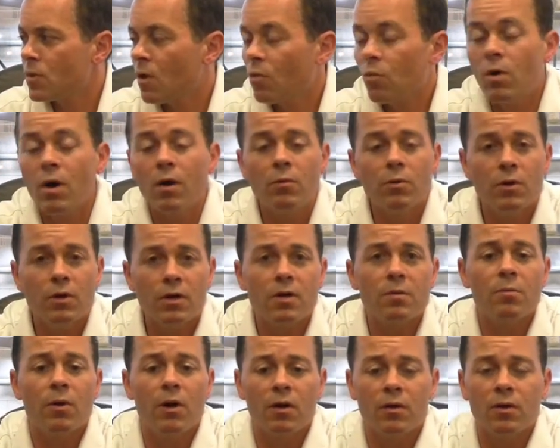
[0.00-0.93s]
Well, we look
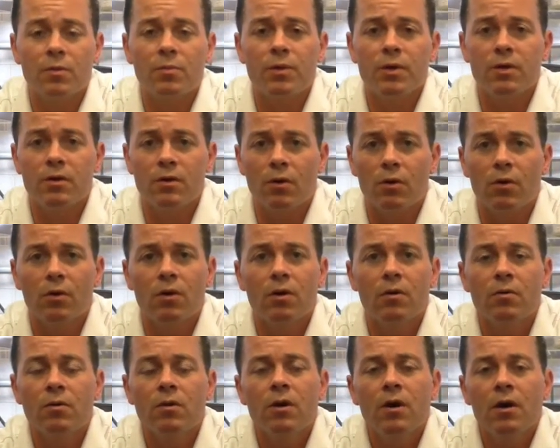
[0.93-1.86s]
at Marley
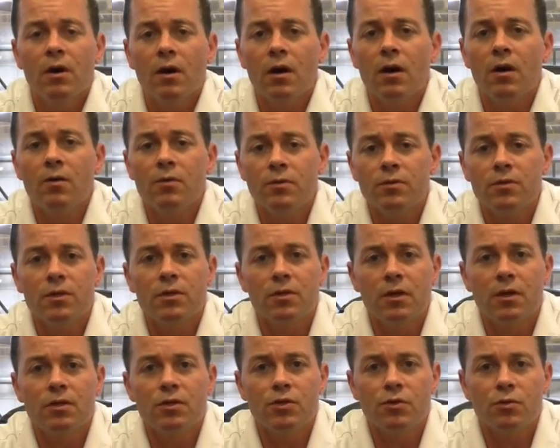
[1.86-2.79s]
Biyendolo, who's
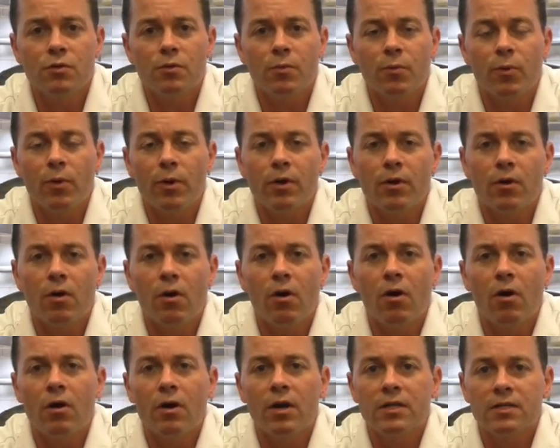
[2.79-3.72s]
a junior point
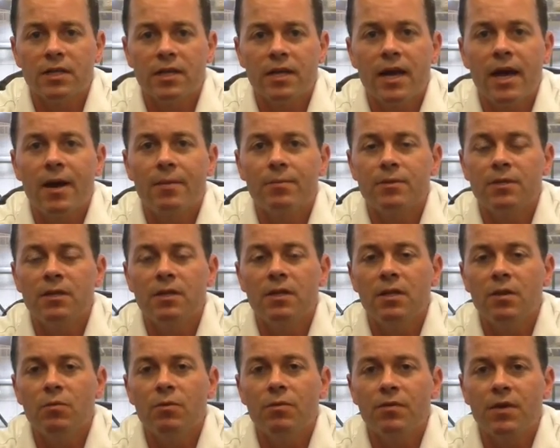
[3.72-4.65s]
guard as a captain,
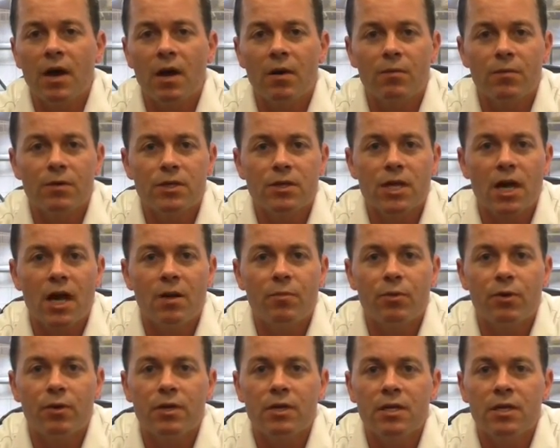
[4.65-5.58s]
and then we've got Rashad
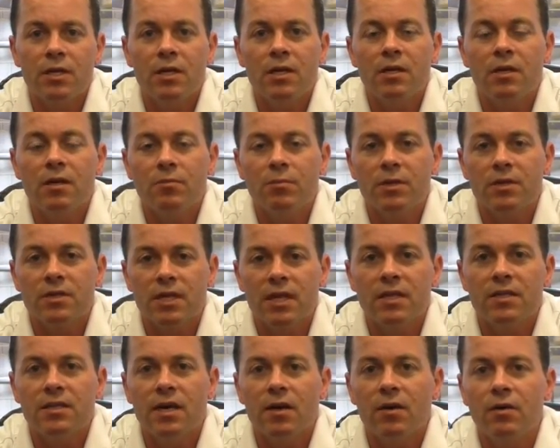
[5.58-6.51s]
Burkeen and
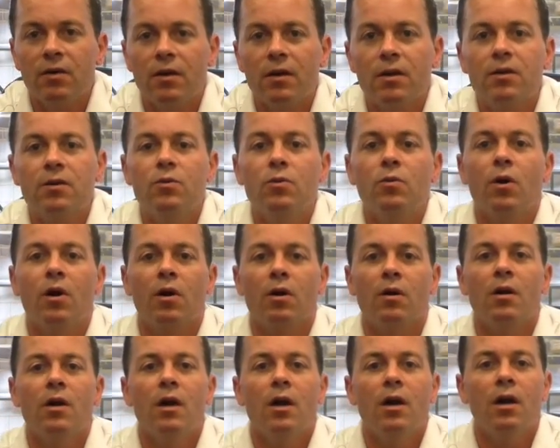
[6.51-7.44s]
Matej Delinek, who
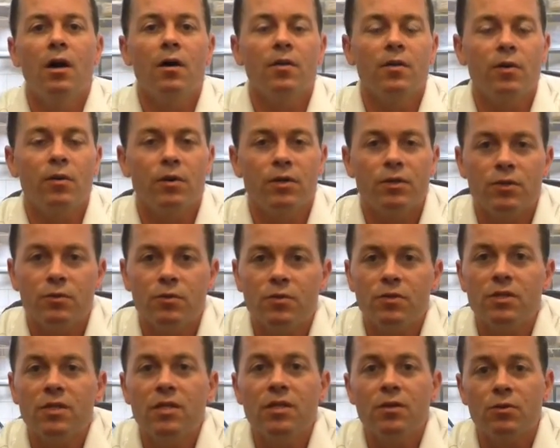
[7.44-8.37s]
are the only 2
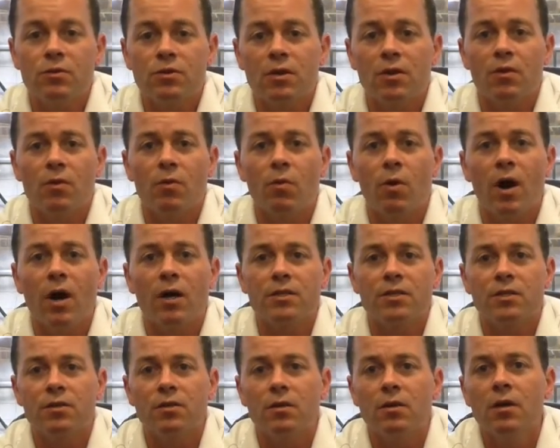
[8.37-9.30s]
seniors on the
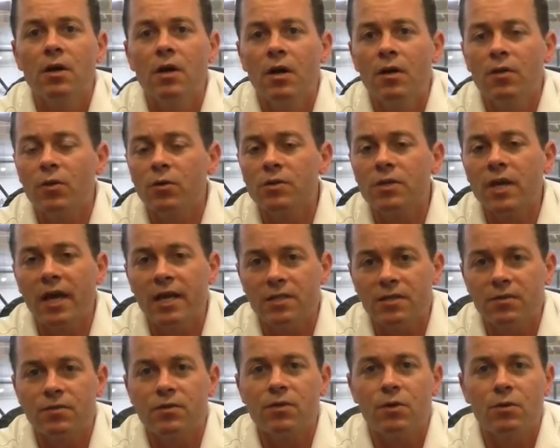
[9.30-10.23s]
roster. Those guys
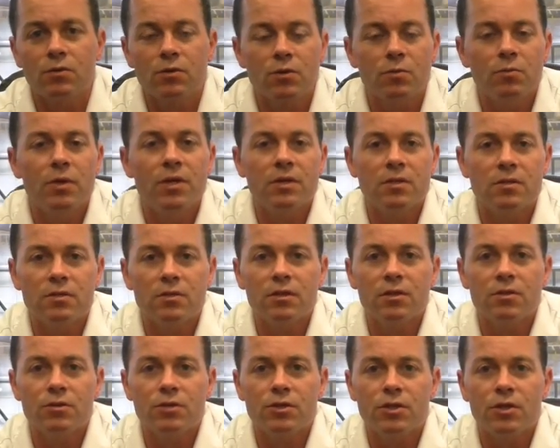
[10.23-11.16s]
have shown tremendous
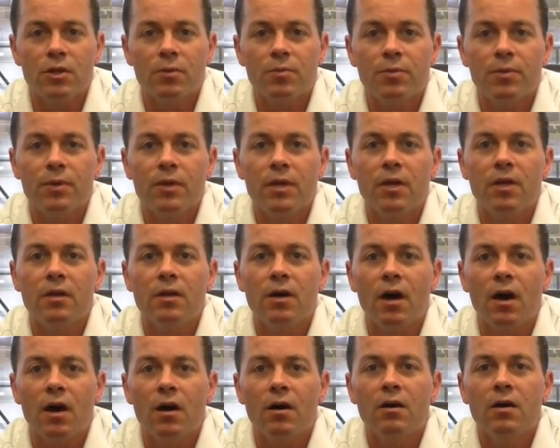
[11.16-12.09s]
leadership
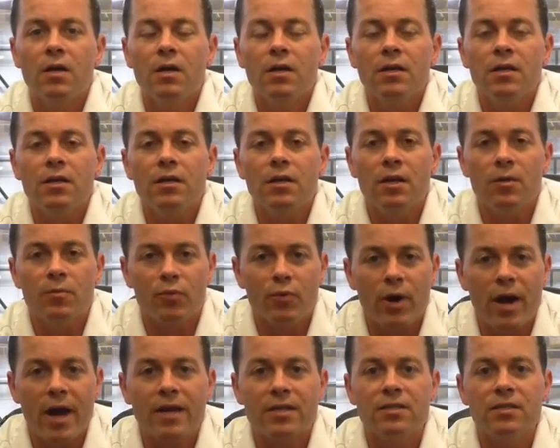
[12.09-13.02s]
in
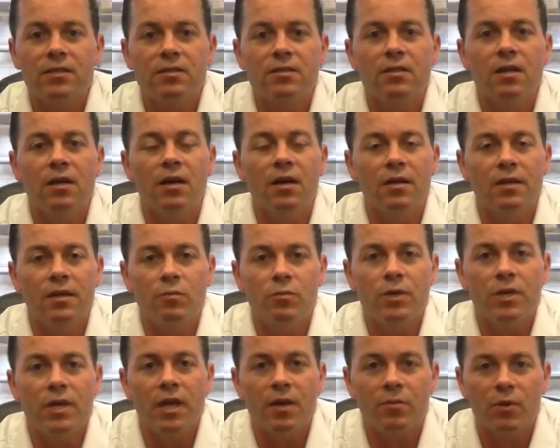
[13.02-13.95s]
practice.
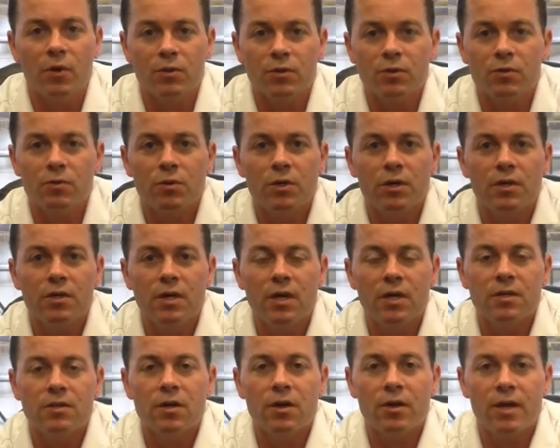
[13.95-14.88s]
We name those 3
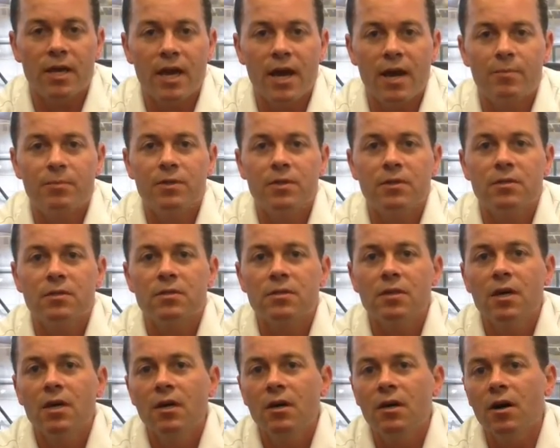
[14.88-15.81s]
as our
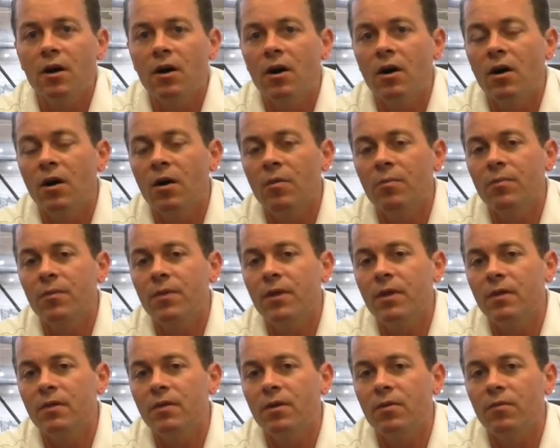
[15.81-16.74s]
captains.
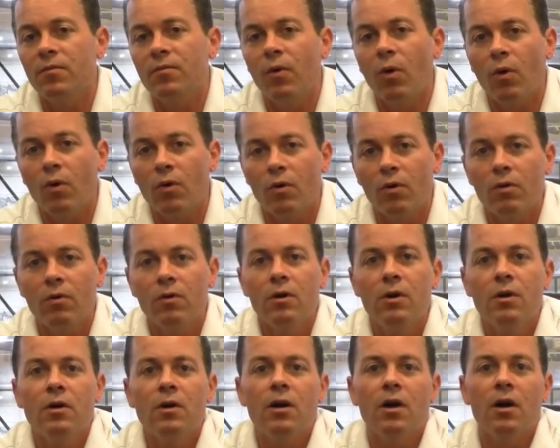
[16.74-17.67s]
They're vocal.
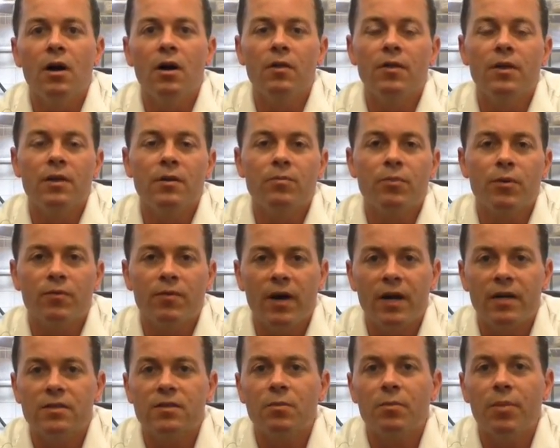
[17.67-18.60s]
They
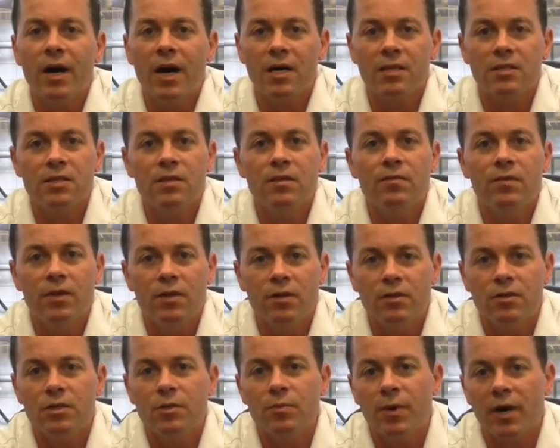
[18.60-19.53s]
provide some positive
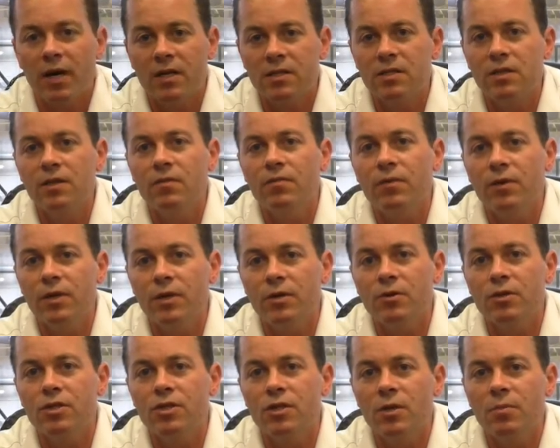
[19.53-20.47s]
energy, positive
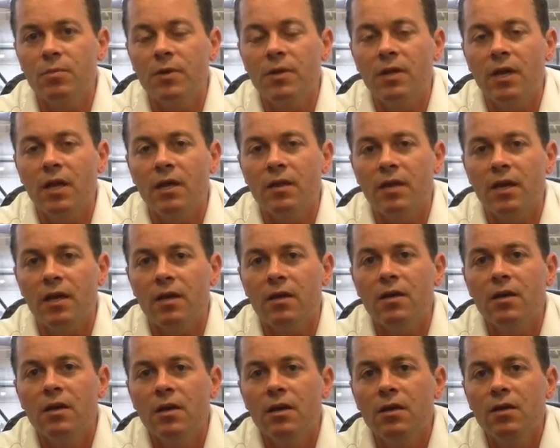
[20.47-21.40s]
leadership, and they
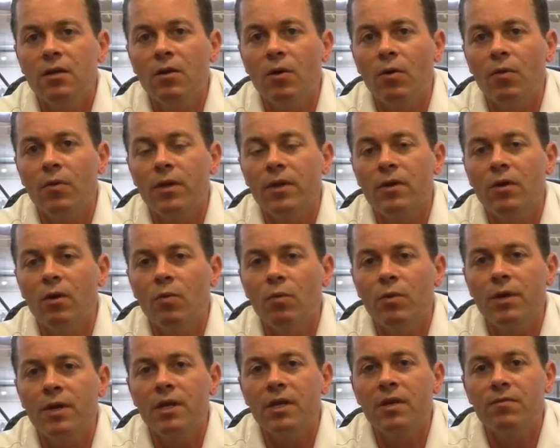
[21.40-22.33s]
know
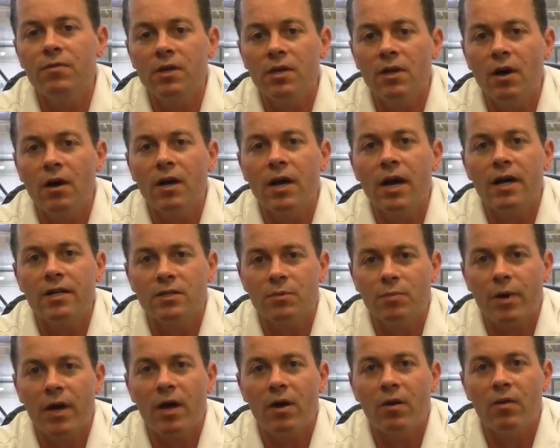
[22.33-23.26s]
when to give the young guys
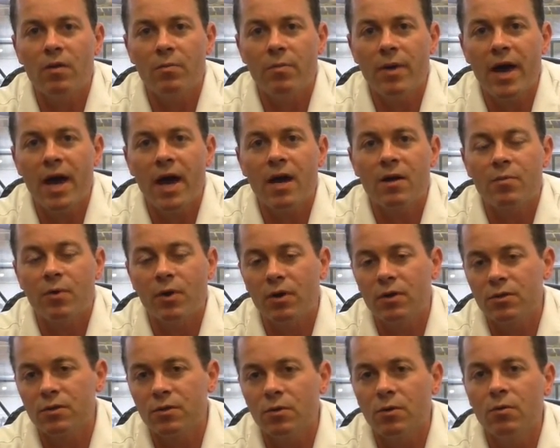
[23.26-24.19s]
a pat on the back, but
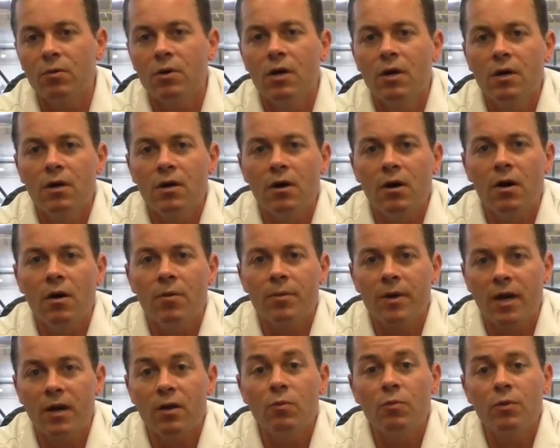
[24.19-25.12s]
also
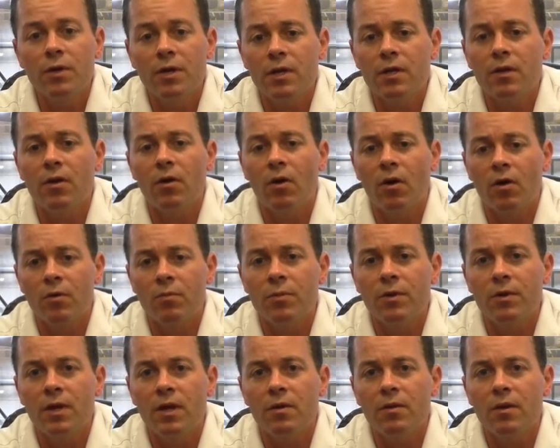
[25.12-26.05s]
kind of when to get on
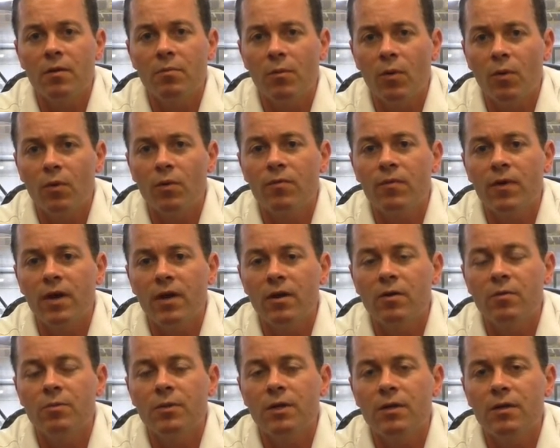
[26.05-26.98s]
them and motivate
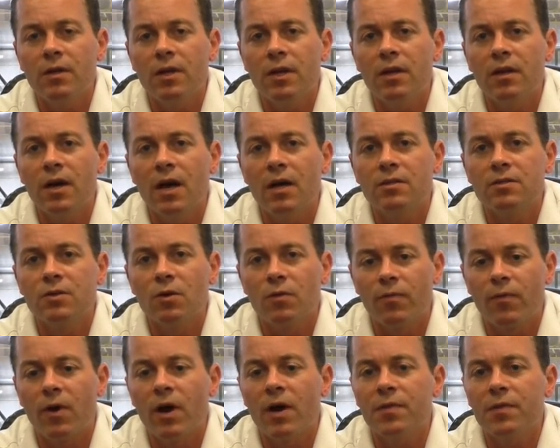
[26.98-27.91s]
them. And so
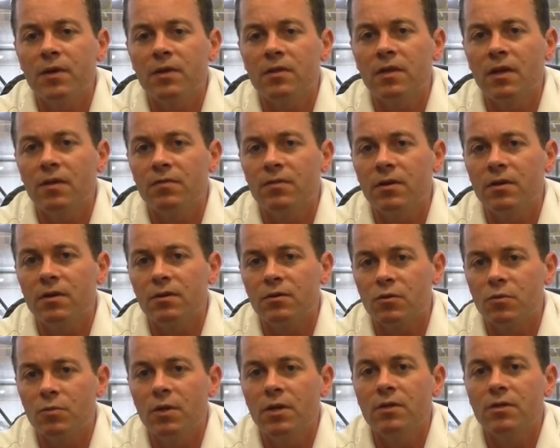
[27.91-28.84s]
far, I think they've done a
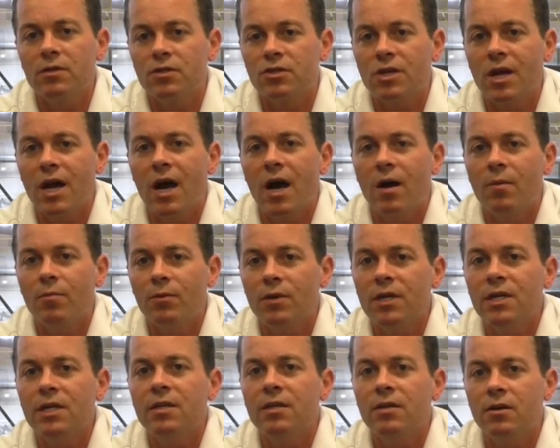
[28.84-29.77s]
tremendous job
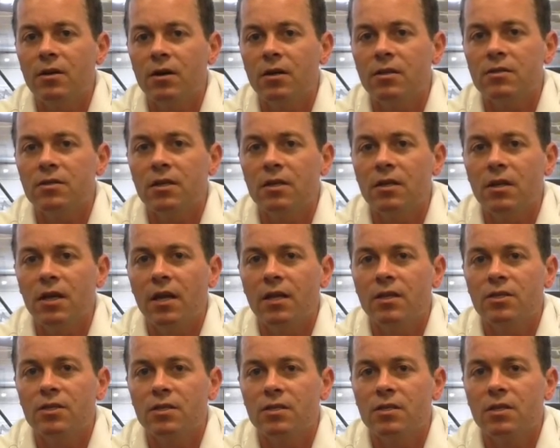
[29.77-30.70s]
leading us
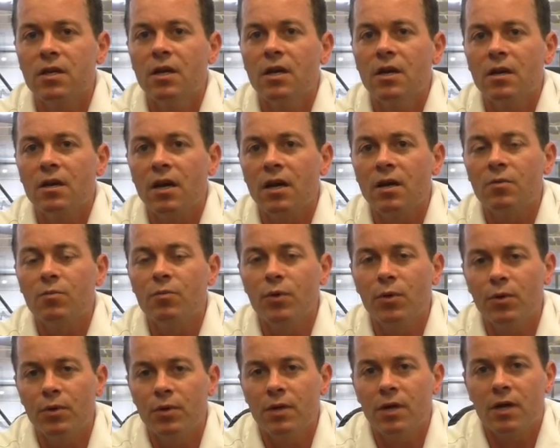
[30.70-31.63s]
and just kind of
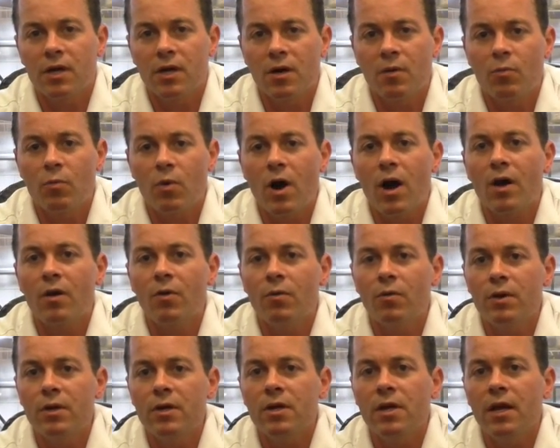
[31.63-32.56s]
building a
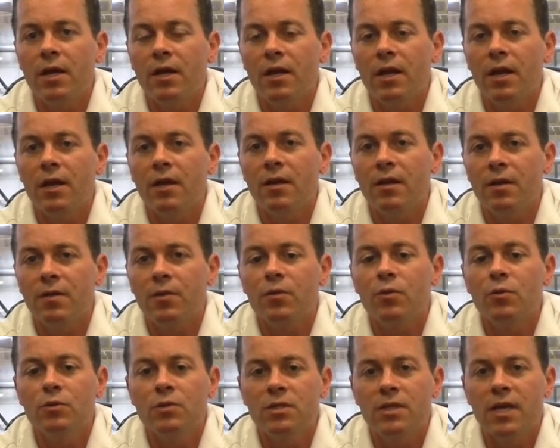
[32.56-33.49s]
camaraderie and
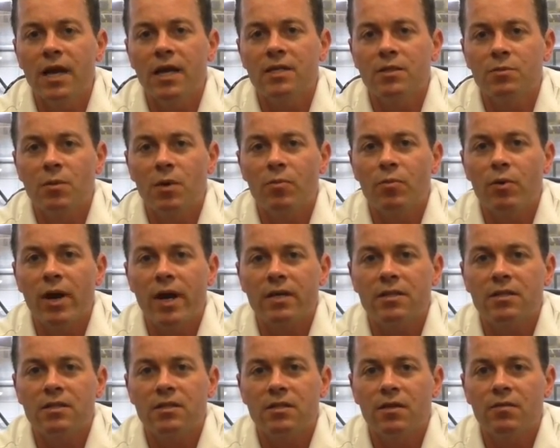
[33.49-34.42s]
enthusiasm at
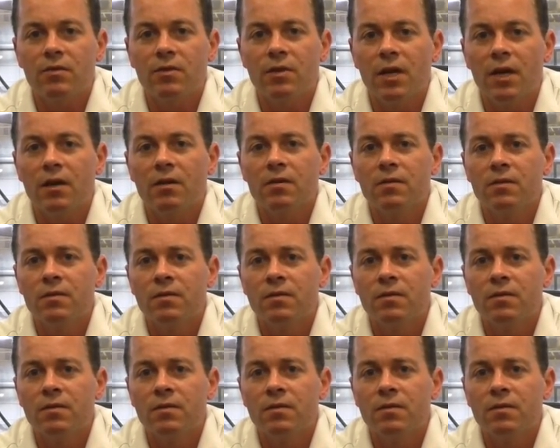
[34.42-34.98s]
practice every day.